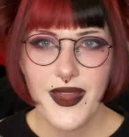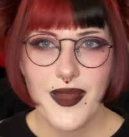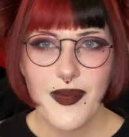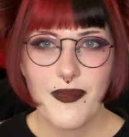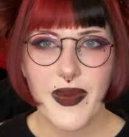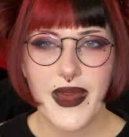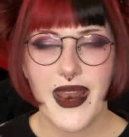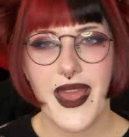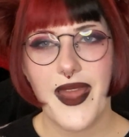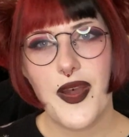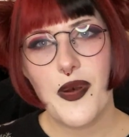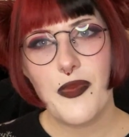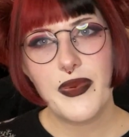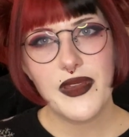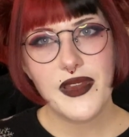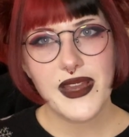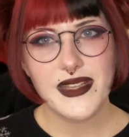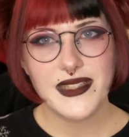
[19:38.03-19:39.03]
But I hope
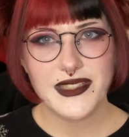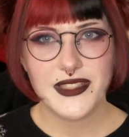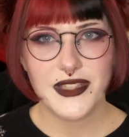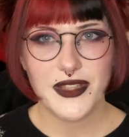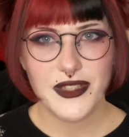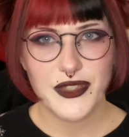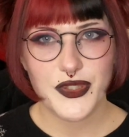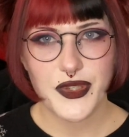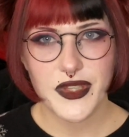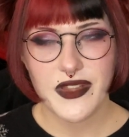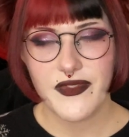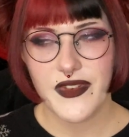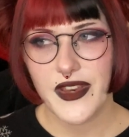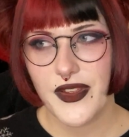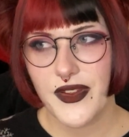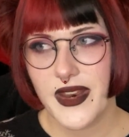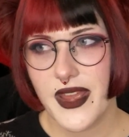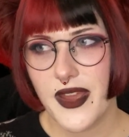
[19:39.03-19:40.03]
you guys still enjoy the
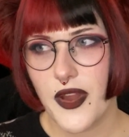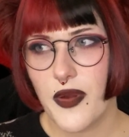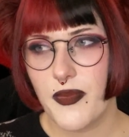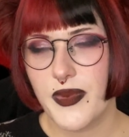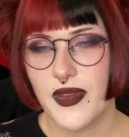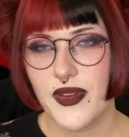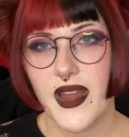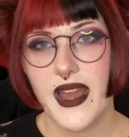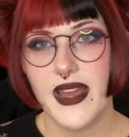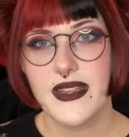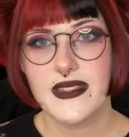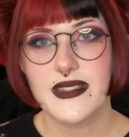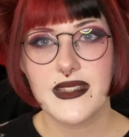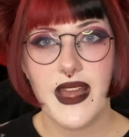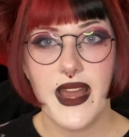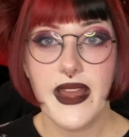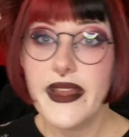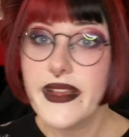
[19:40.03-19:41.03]
video, and I hope you guys
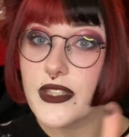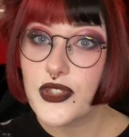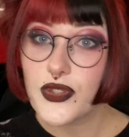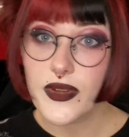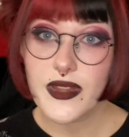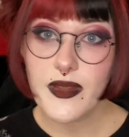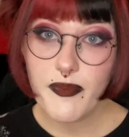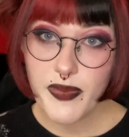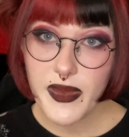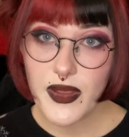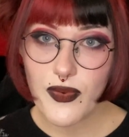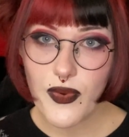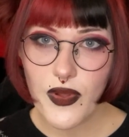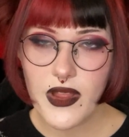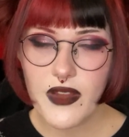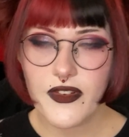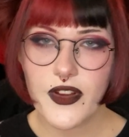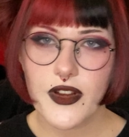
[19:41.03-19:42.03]
enjoy the
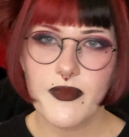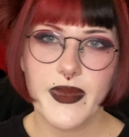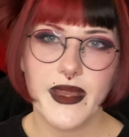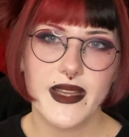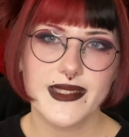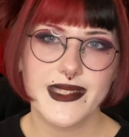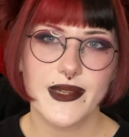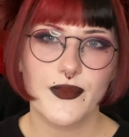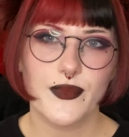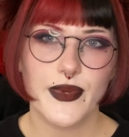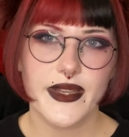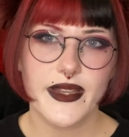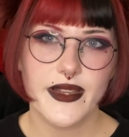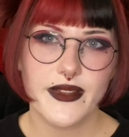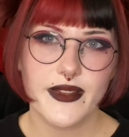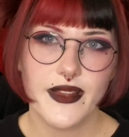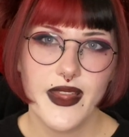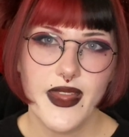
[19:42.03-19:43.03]
B-roll of her, because I
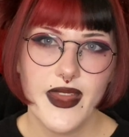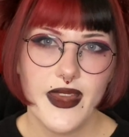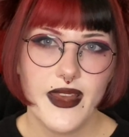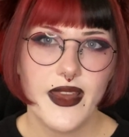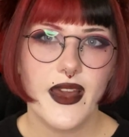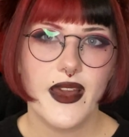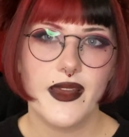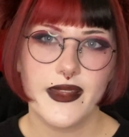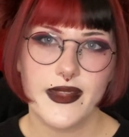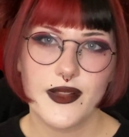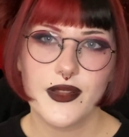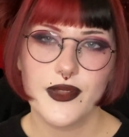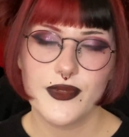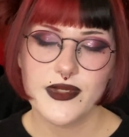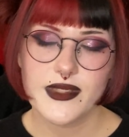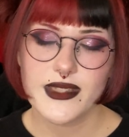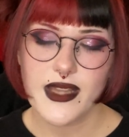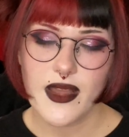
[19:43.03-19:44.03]
will
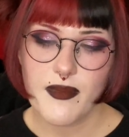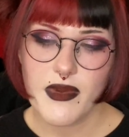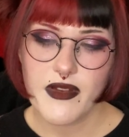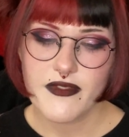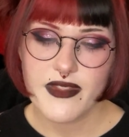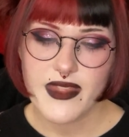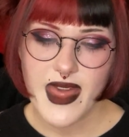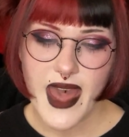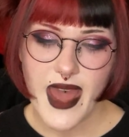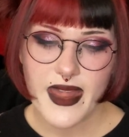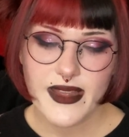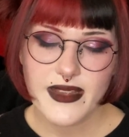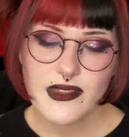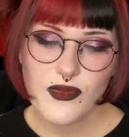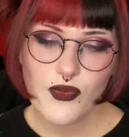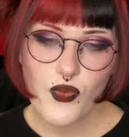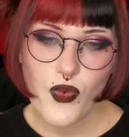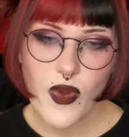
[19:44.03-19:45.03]
include some of that
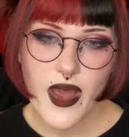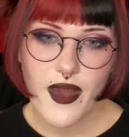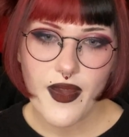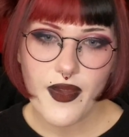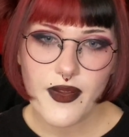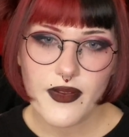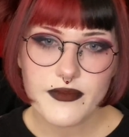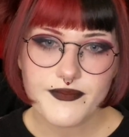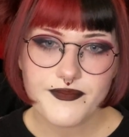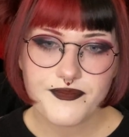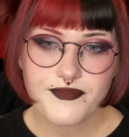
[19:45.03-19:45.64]
as well.